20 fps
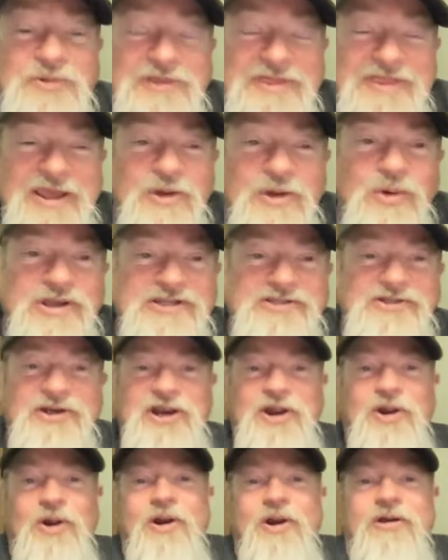with the
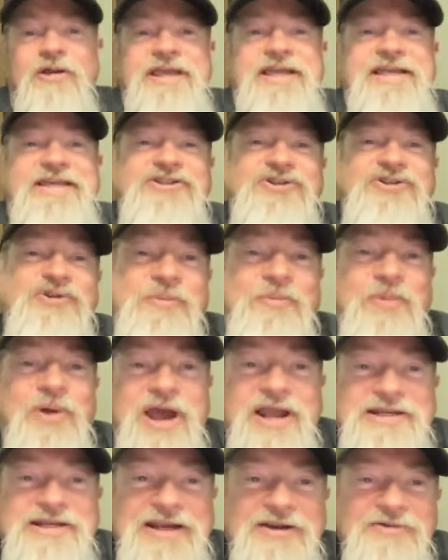Quistry Oral History
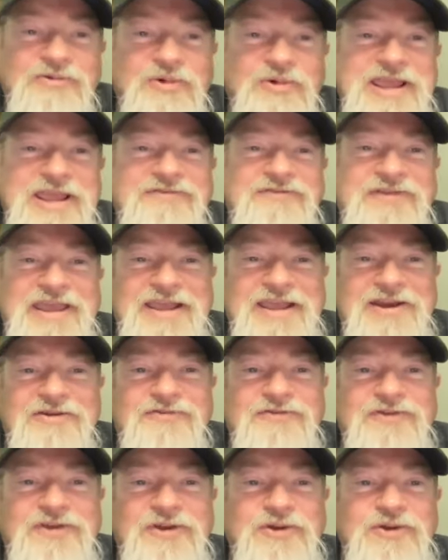Project, we've
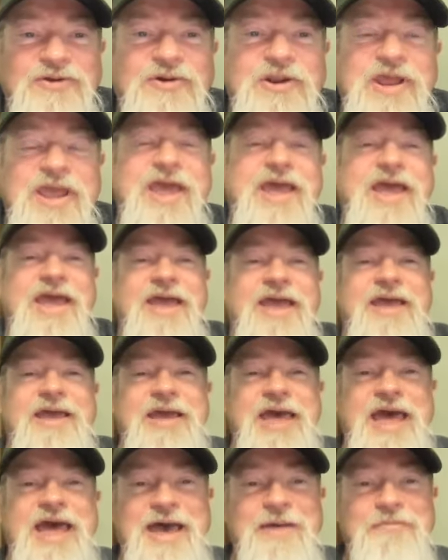interviewed
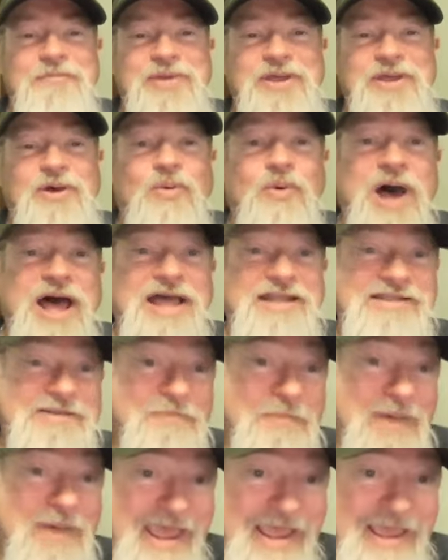Bill
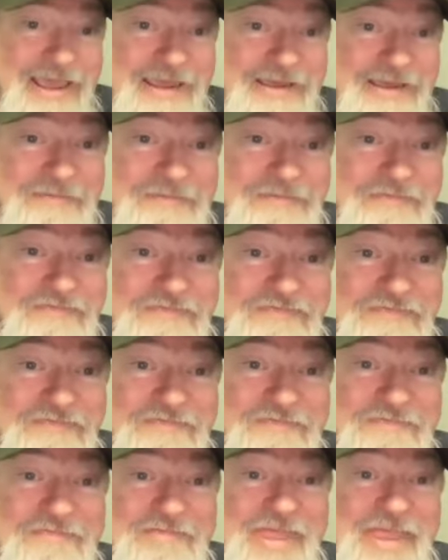Wassenbeck,
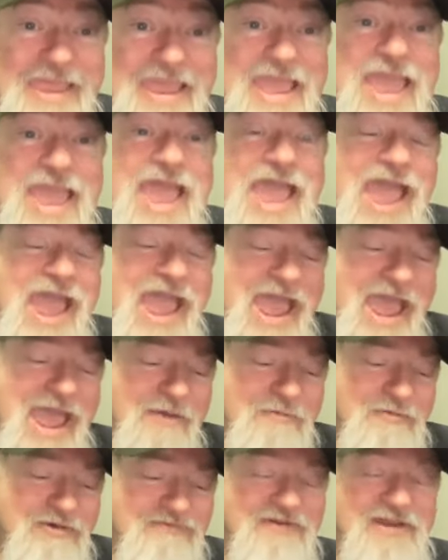
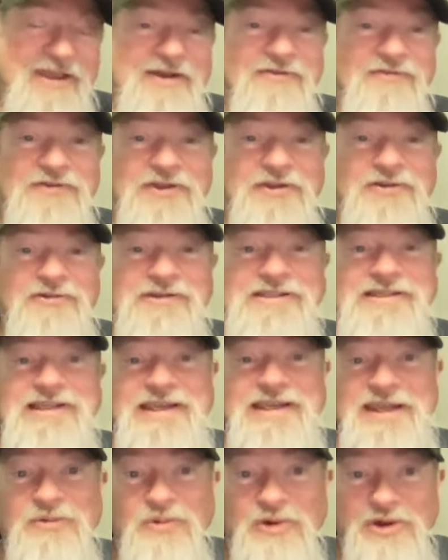and we've interviewed
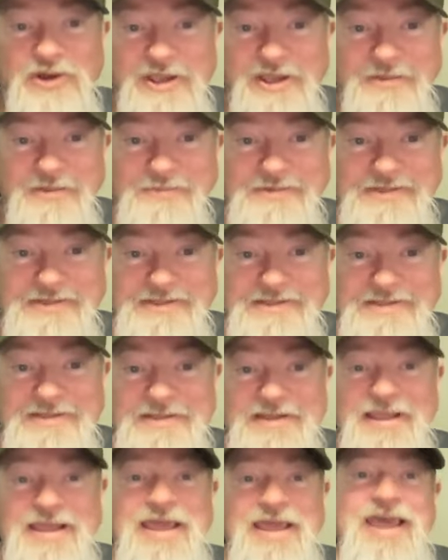Cindy
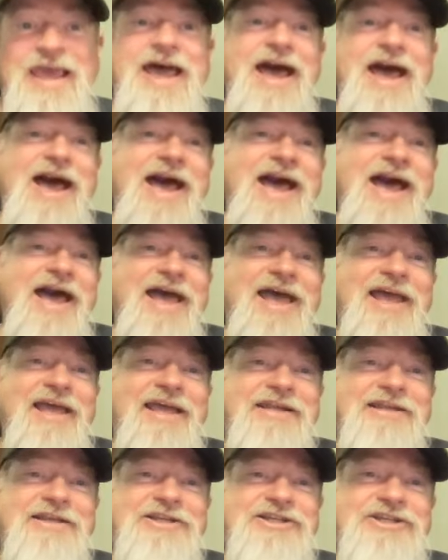Williams, Jesse
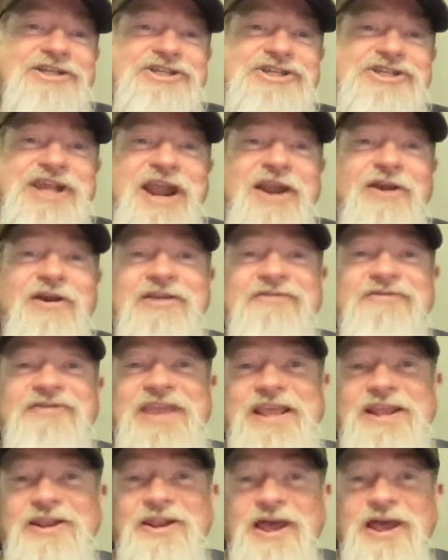
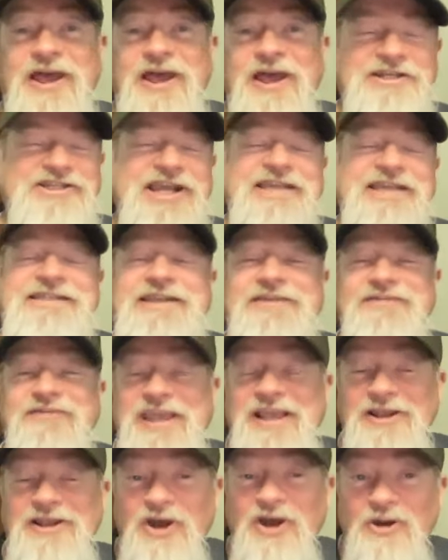
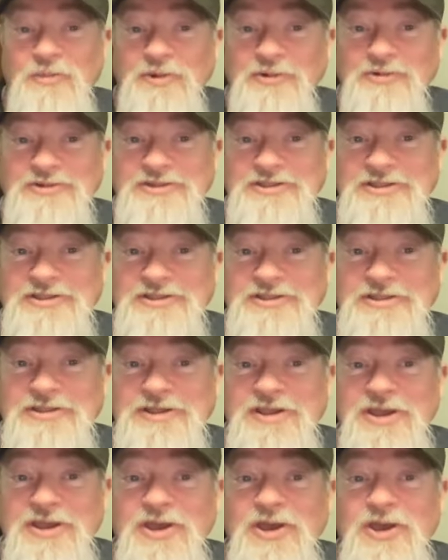Villalobos,
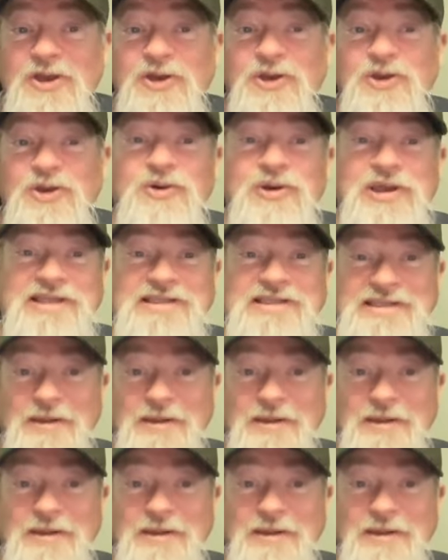who is